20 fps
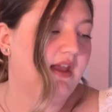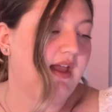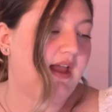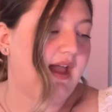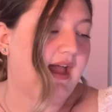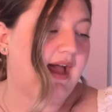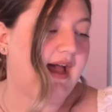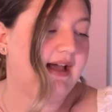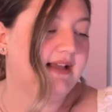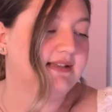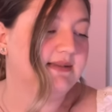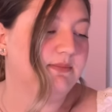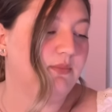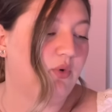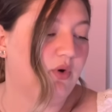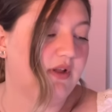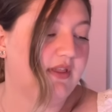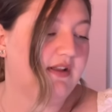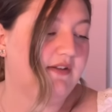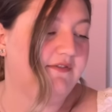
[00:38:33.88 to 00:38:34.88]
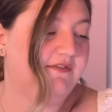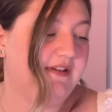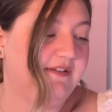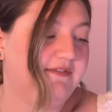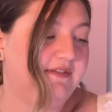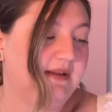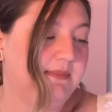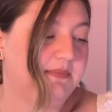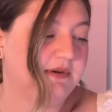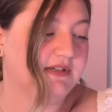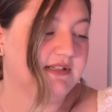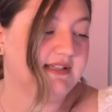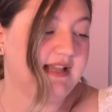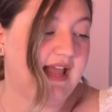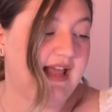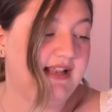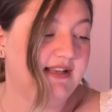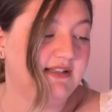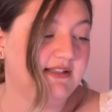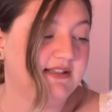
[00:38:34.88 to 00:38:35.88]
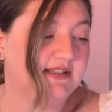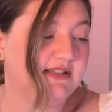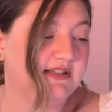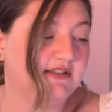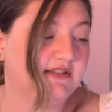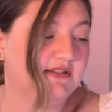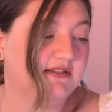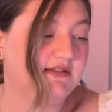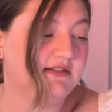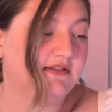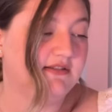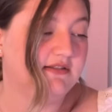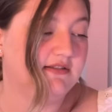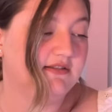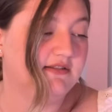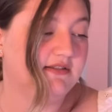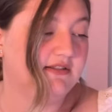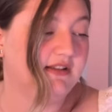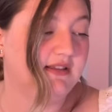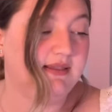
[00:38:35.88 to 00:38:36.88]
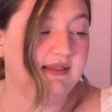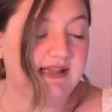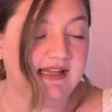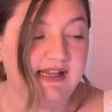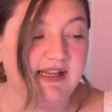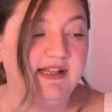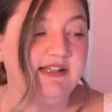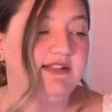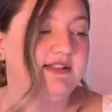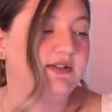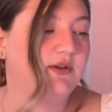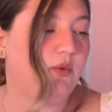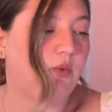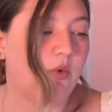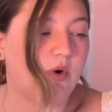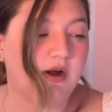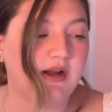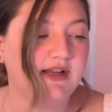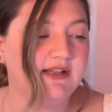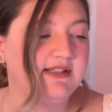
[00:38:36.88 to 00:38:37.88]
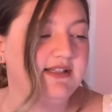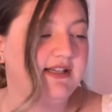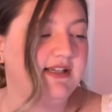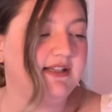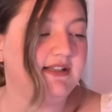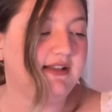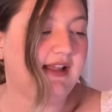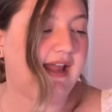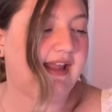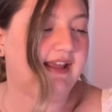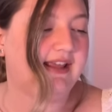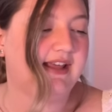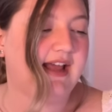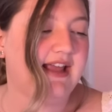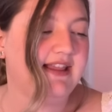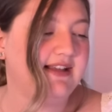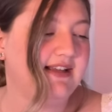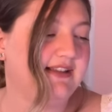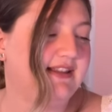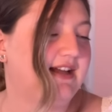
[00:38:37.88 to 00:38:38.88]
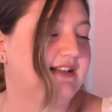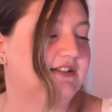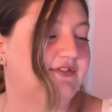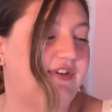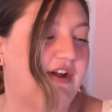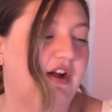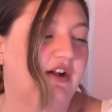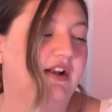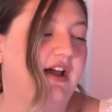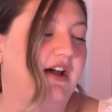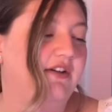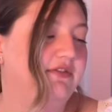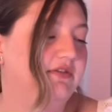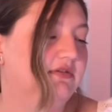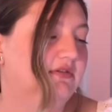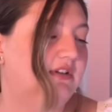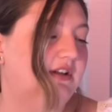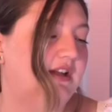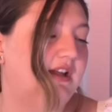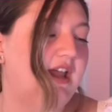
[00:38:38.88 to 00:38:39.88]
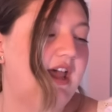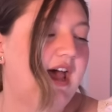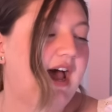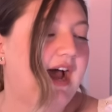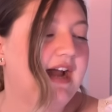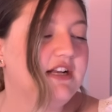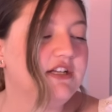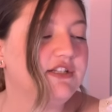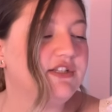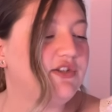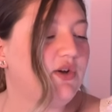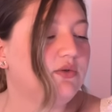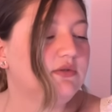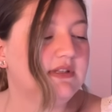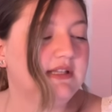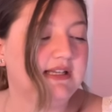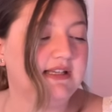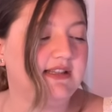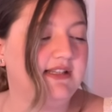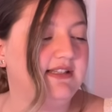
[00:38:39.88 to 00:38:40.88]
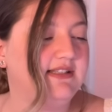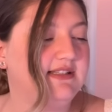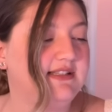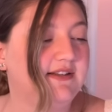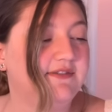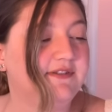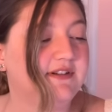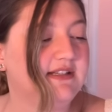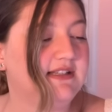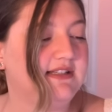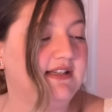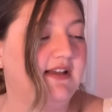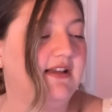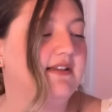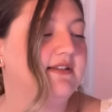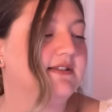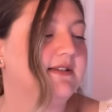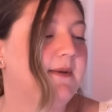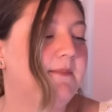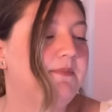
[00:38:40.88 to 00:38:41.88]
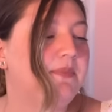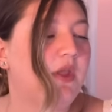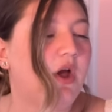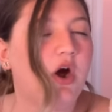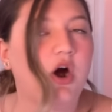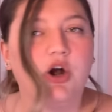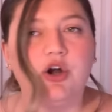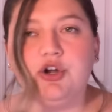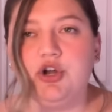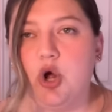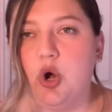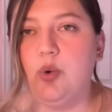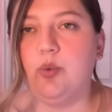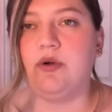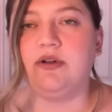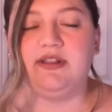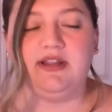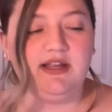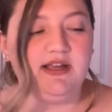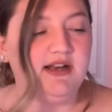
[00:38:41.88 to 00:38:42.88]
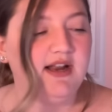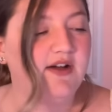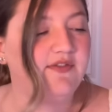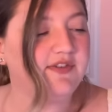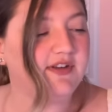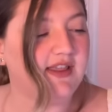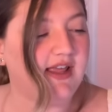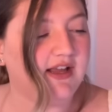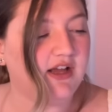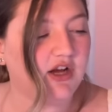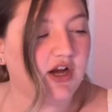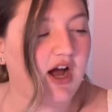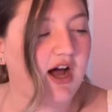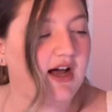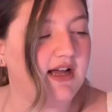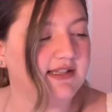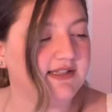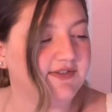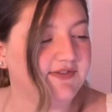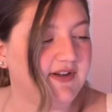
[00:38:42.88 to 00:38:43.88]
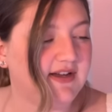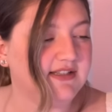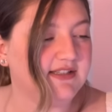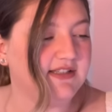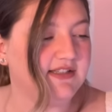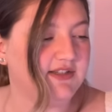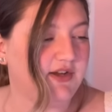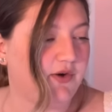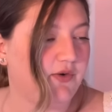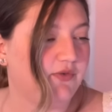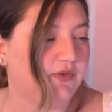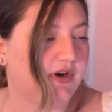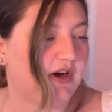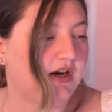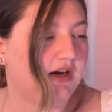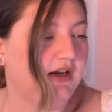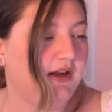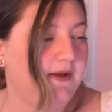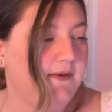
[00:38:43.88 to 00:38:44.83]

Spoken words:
has more than 50% leads oriented, like, I think that's fair enough. I just don't think these differences are noteworthy enough to like cause fusses over